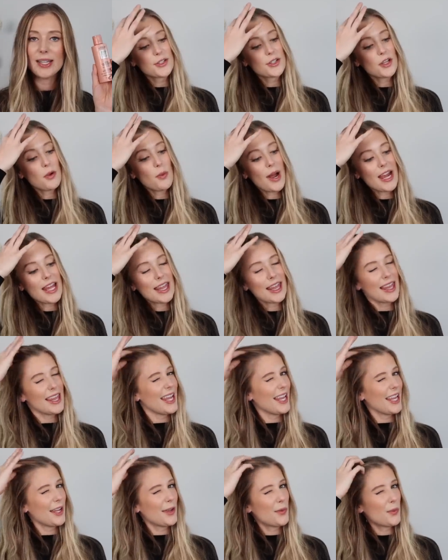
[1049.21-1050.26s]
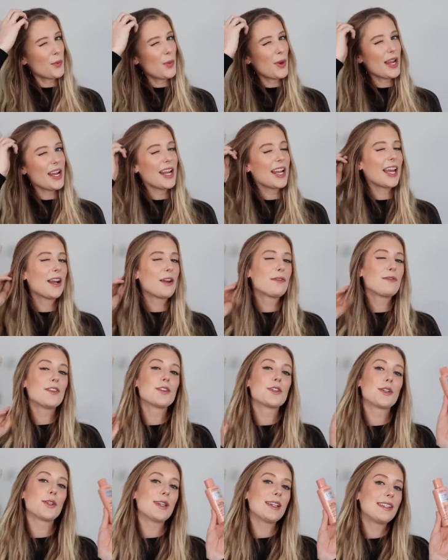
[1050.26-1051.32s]
So I think we can
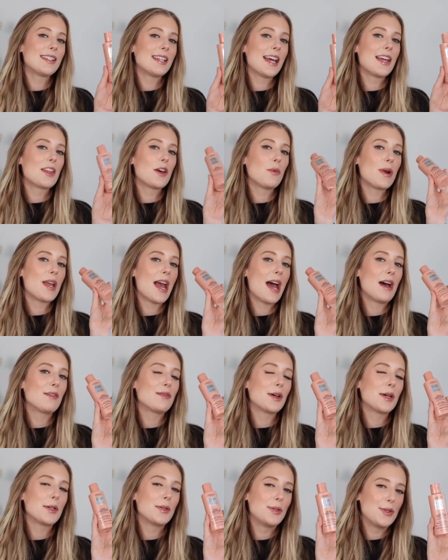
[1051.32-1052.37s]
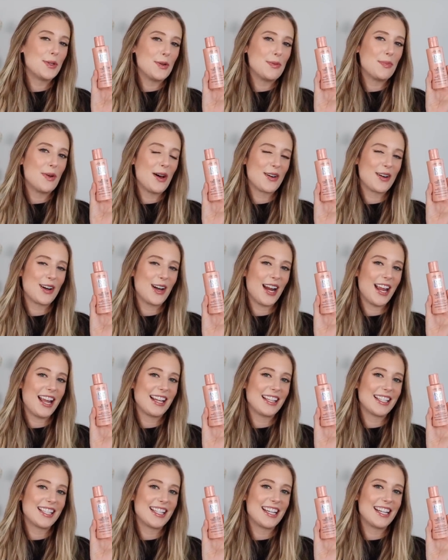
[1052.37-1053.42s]
officially say that we have a dupe on our
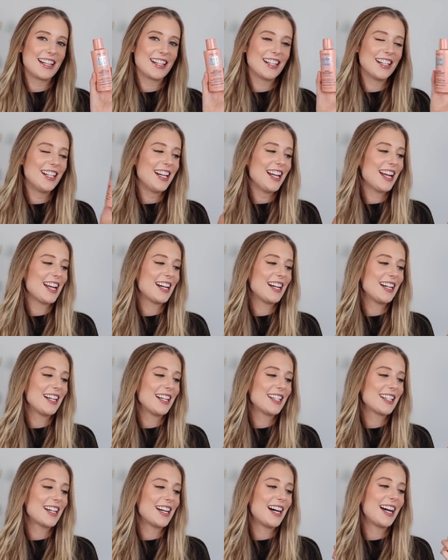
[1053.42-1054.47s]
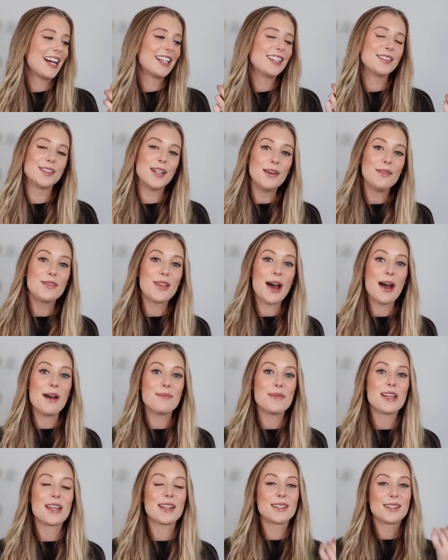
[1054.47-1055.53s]
hands here, and I love
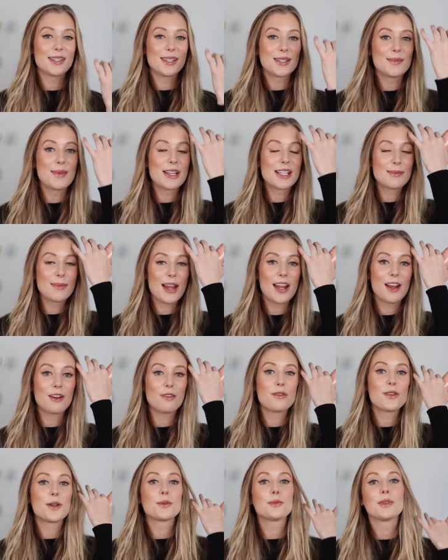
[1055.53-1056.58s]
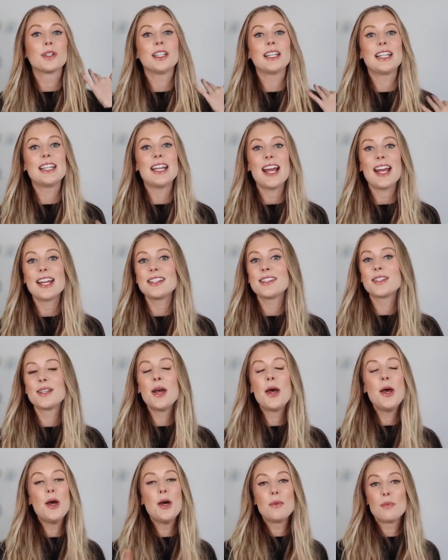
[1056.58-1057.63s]
that because this makes makes my hair feel really nice,
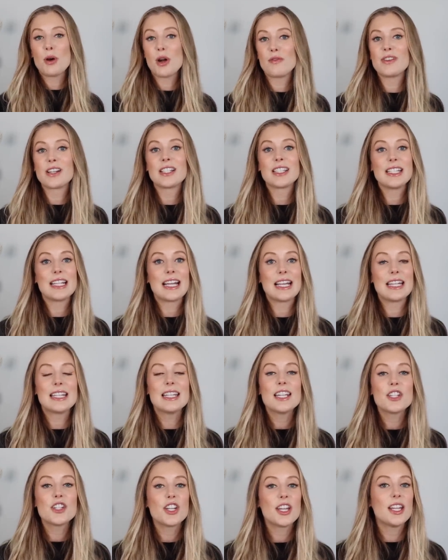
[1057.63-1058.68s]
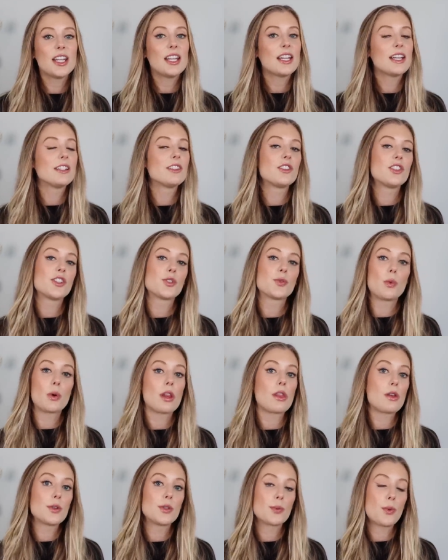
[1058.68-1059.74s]
perfectly conditioned. It's just one
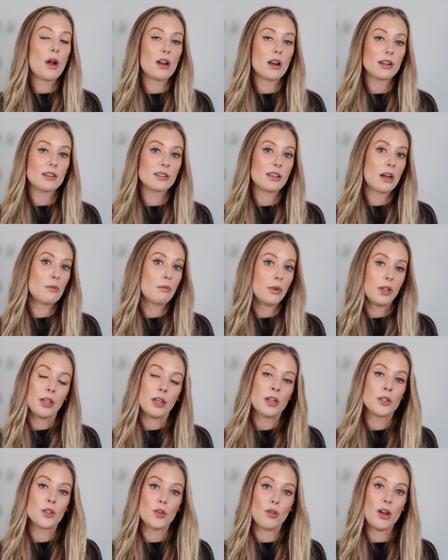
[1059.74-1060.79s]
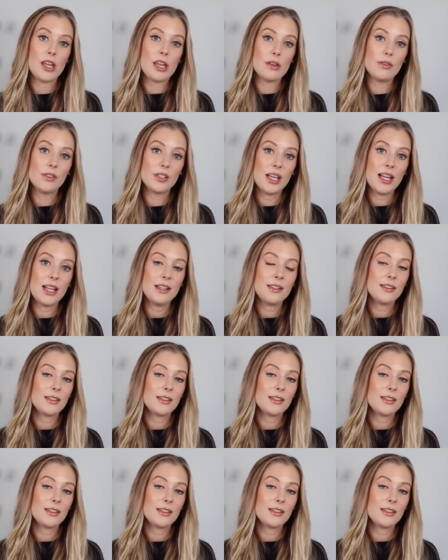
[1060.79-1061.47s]
of those products that I really enjoy using.